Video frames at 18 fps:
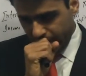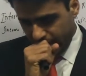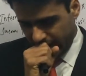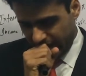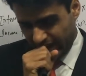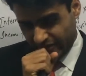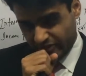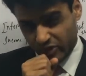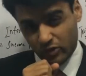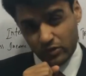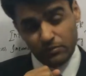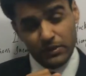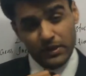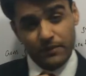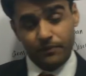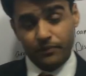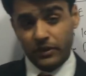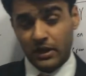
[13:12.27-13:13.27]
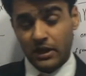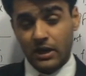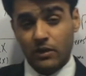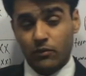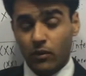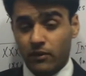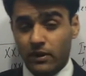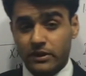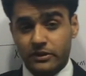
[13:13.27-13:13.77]
Excuse me.
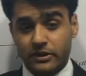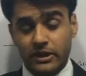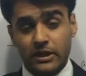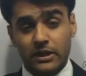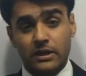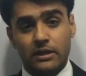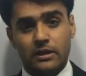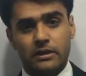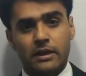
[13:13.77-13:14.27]
We will see